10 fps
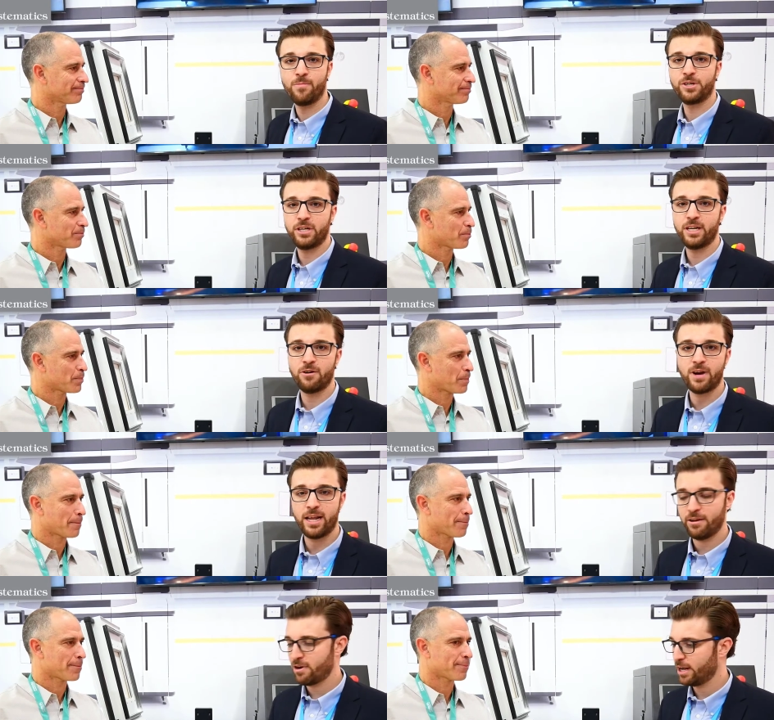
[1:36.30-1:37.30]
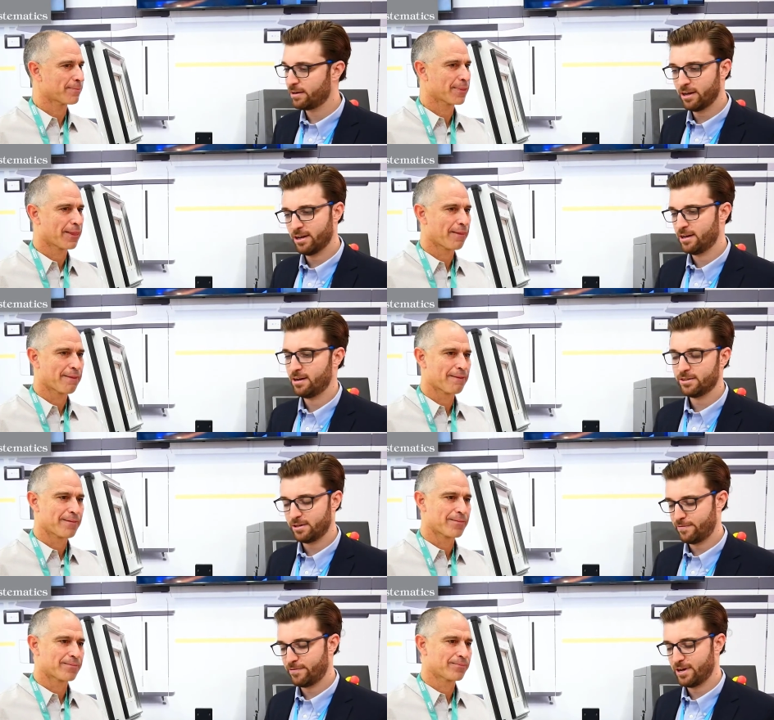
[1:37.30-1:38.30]
Speaker 1: the machine already running uh, lots
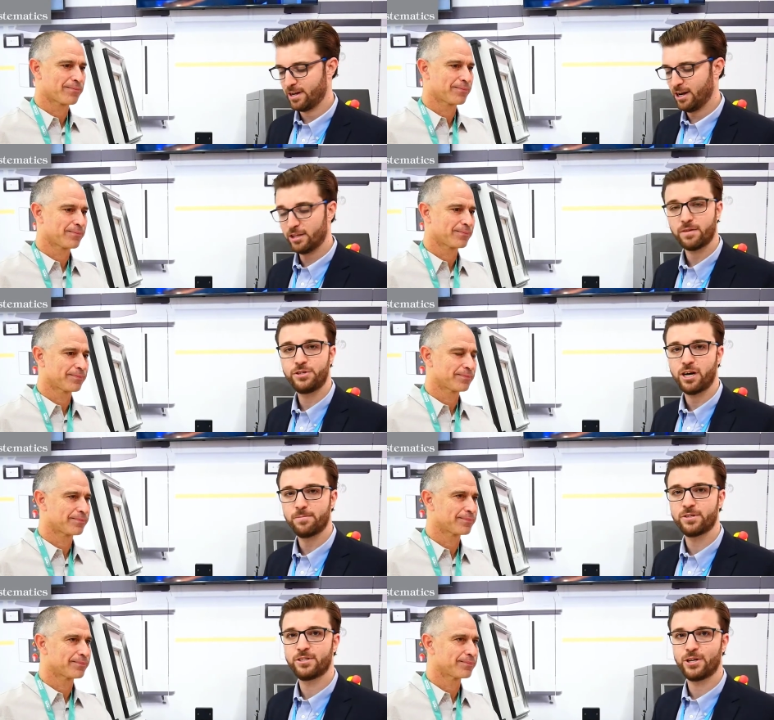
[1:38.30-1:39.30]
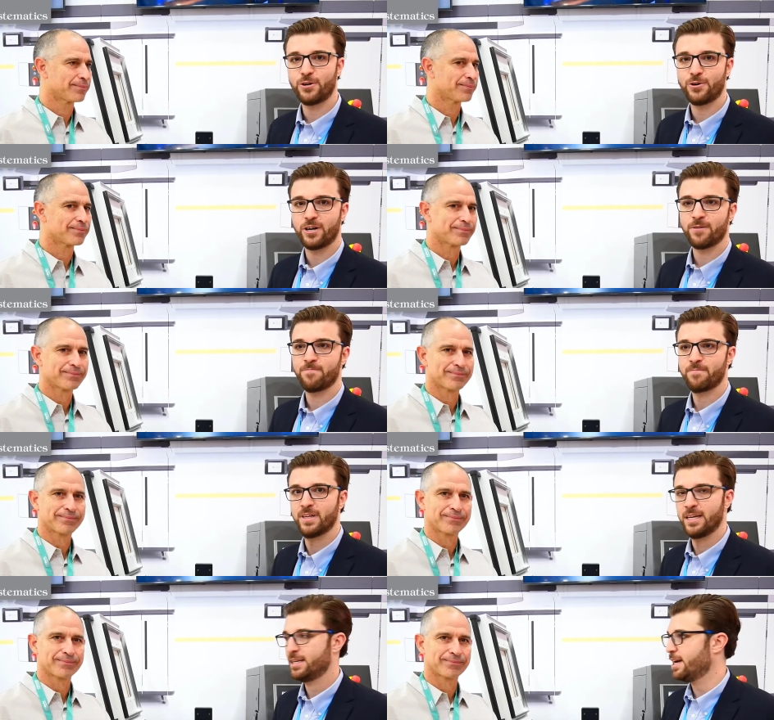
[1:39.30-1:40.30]
of uh, lots of jobs. So um,
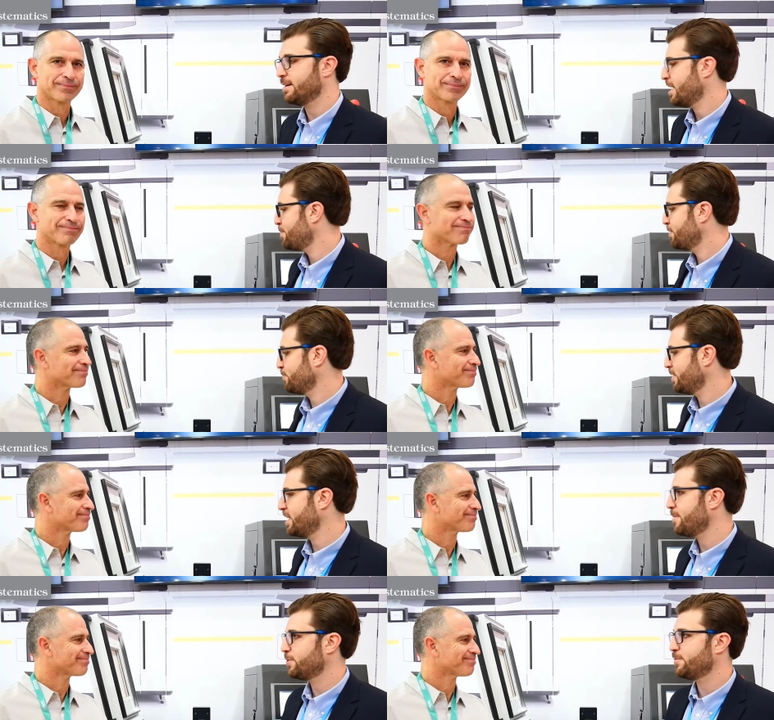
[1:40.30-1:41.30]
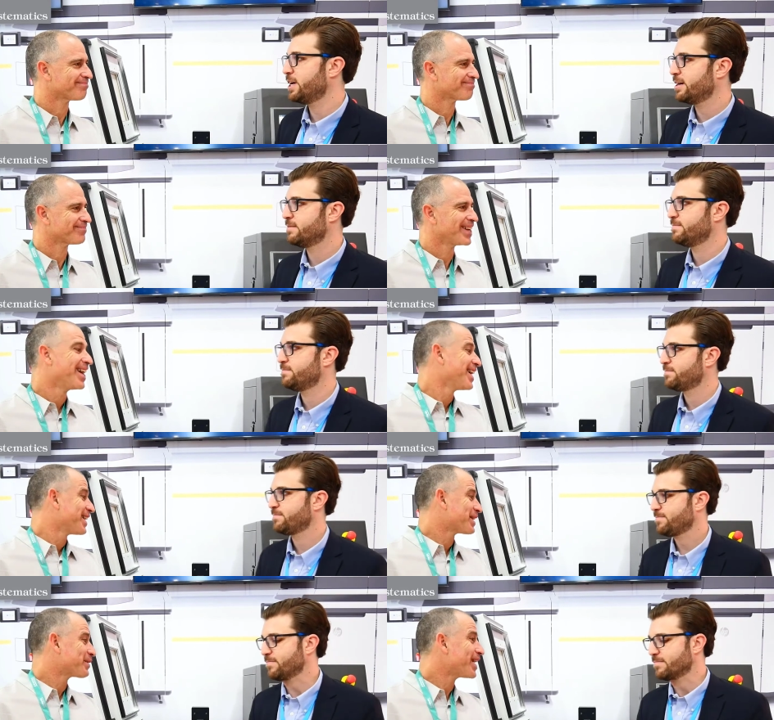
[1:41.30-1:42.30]
yeah, happy to be happy to be here.
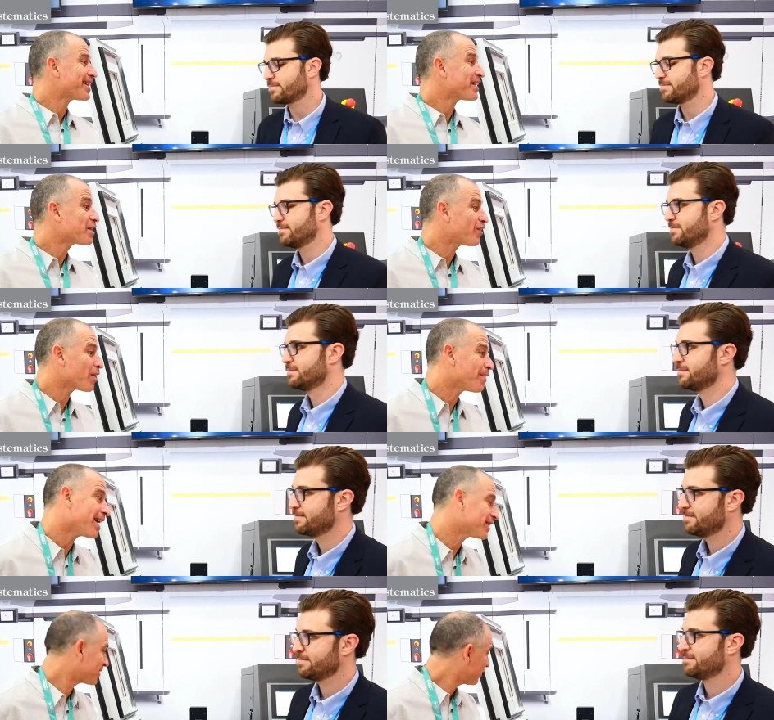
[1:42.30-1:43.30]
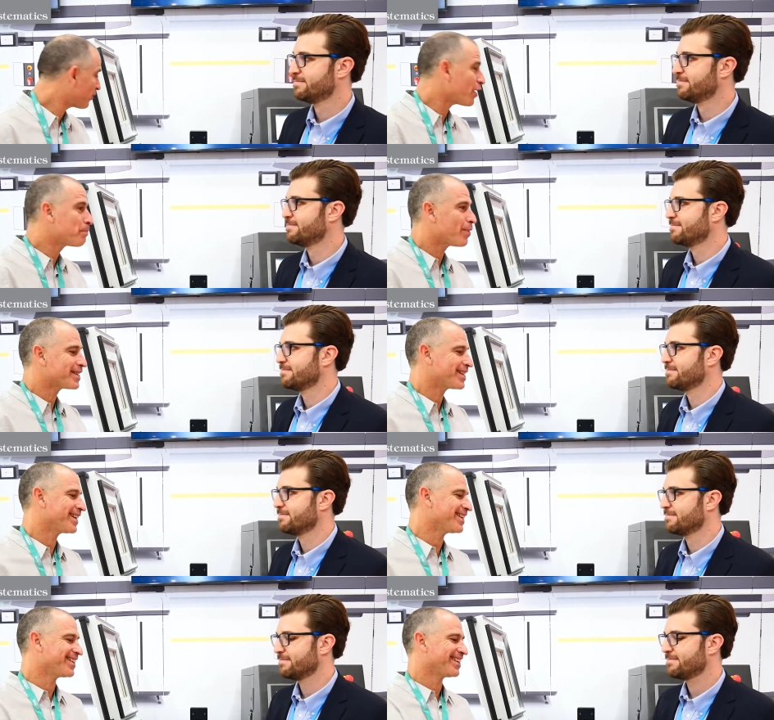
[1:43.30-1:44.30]
Speaker 2: Great, thank you very much. Very impressive.
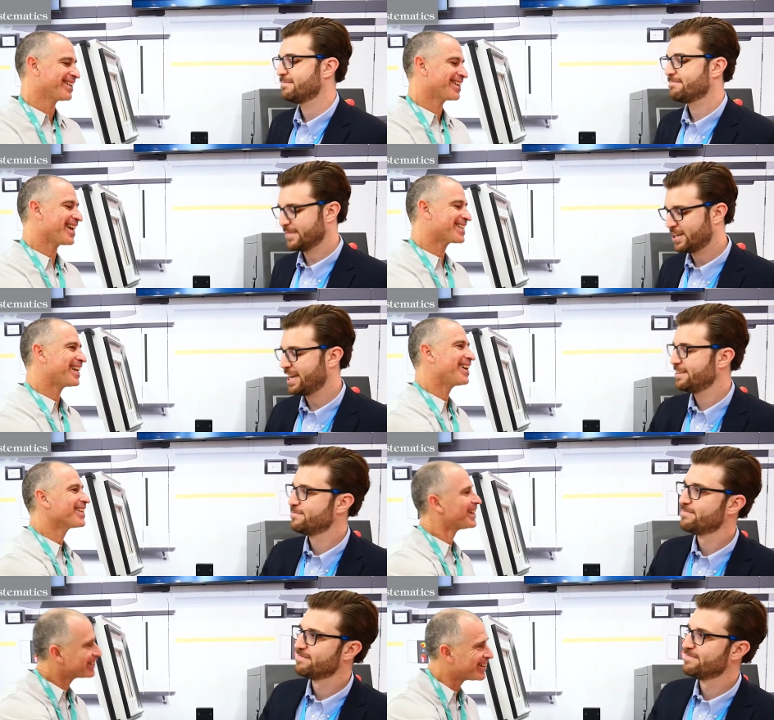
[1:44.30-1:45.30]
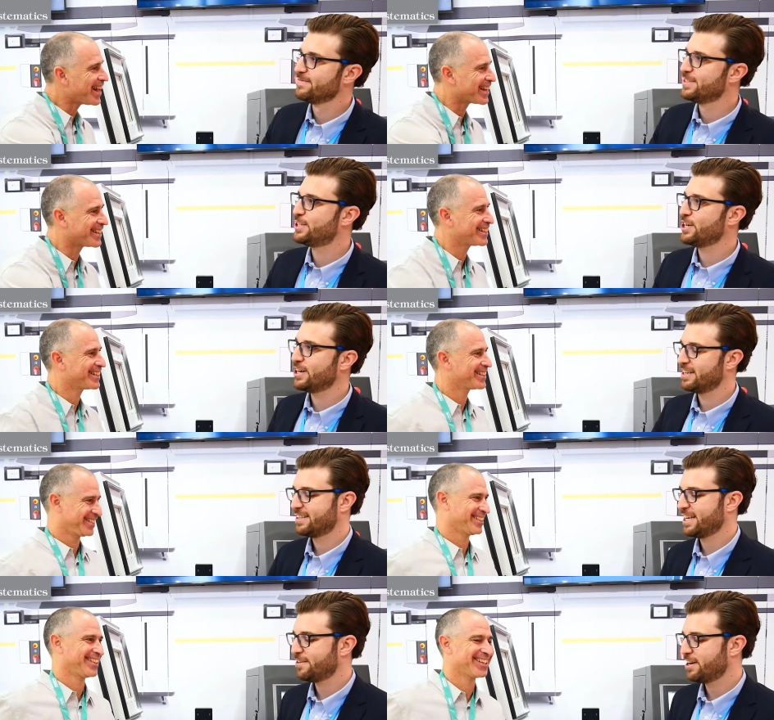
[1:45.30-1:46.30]
Thanks okay. a lot and good luck. Sure, thank you